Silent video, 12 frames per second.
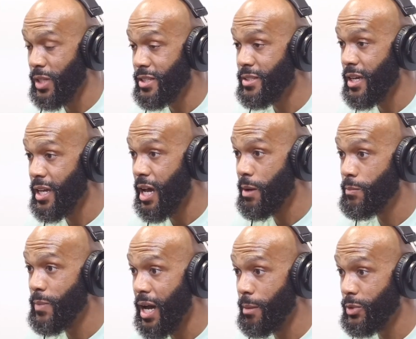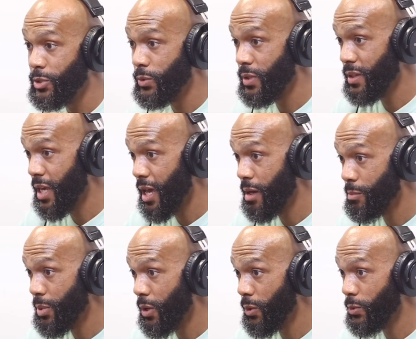let's say I'm doing
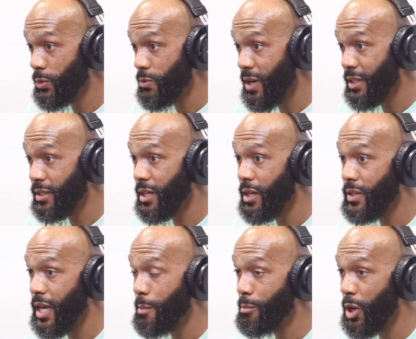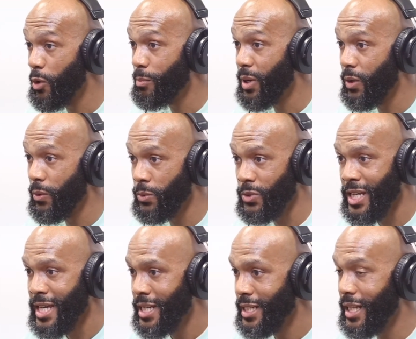that pose right there, that boat pose.
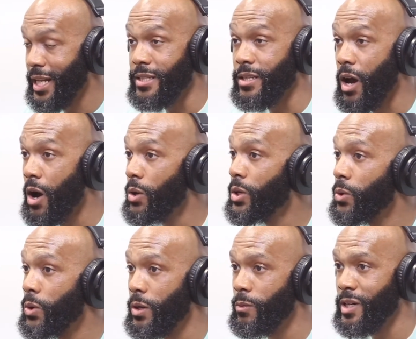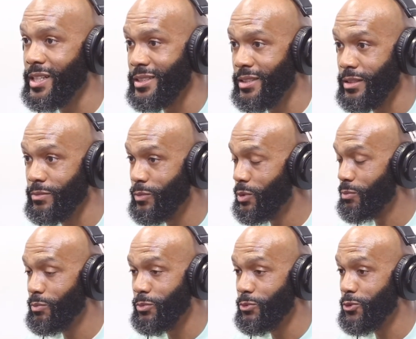Now that's all core, working the
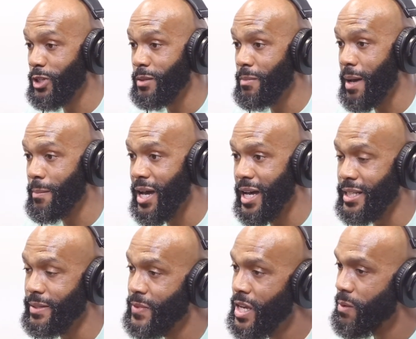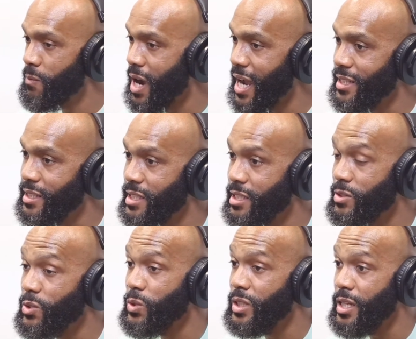front of my body, where I can get
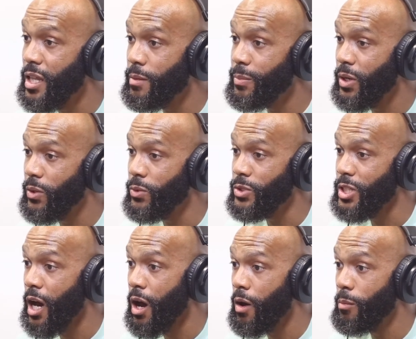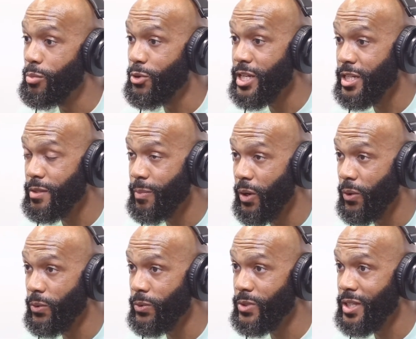into another pose called bridge
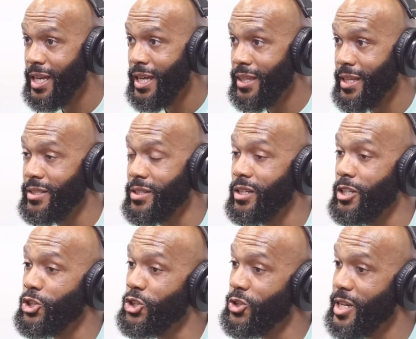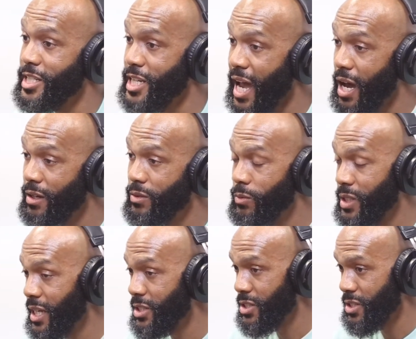pose that's gonna stretch out
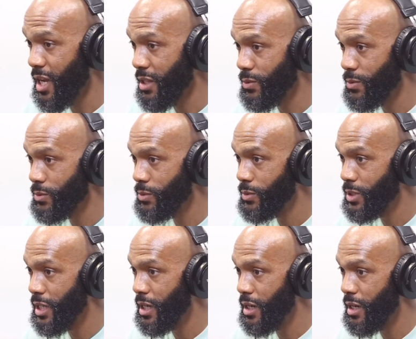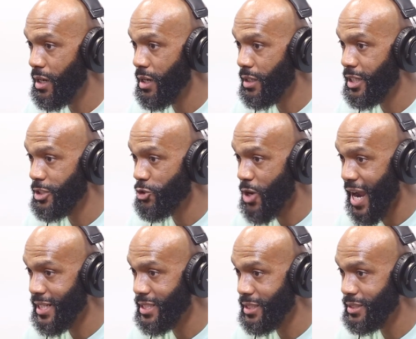what I just got through
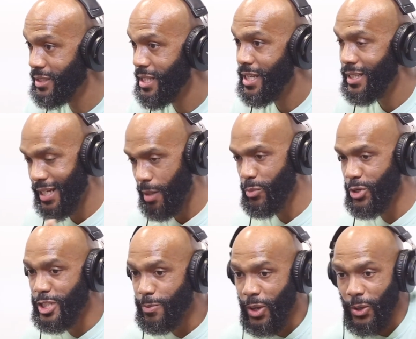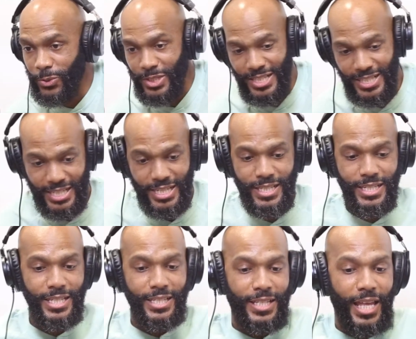contracting. Now that bridge pose is
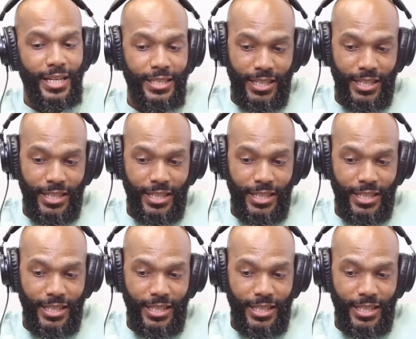easy. It's like